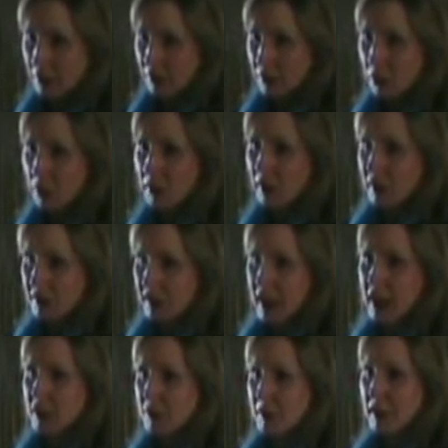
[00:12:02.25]
verbally
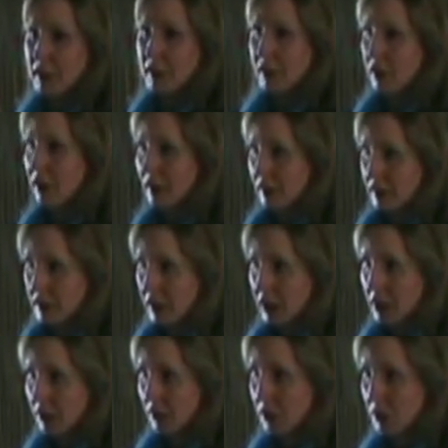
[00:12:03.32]
attacked me in the
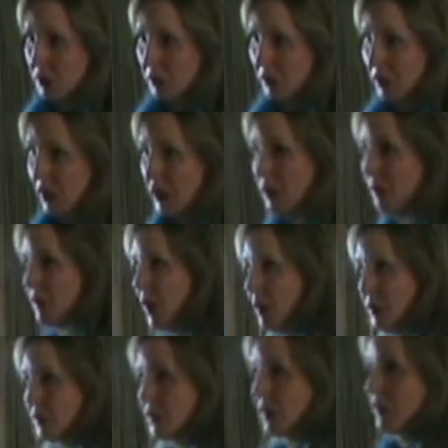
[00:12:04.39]
dining room. I
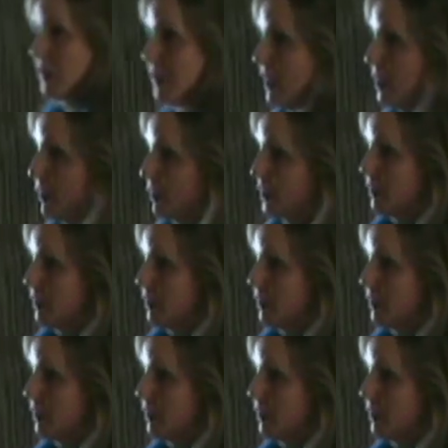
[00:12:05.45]
was trying to take